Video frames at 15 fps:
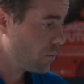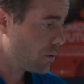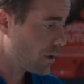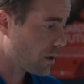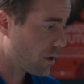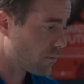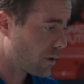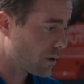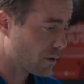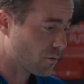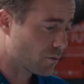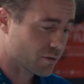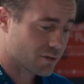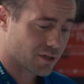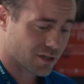We are running
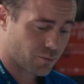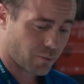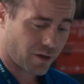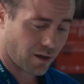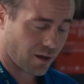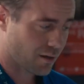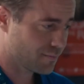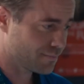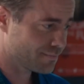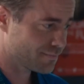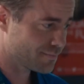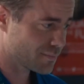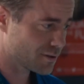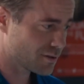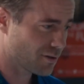all the tests we can.
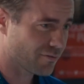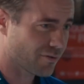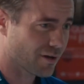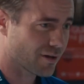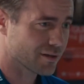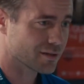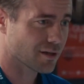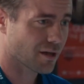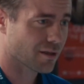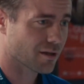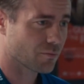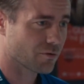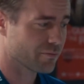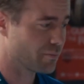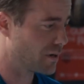So far, there's
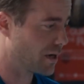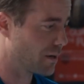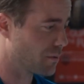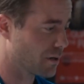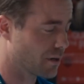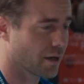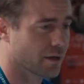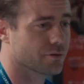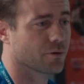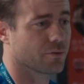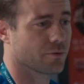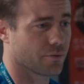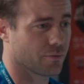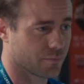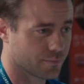nothing we've been able to latch onto.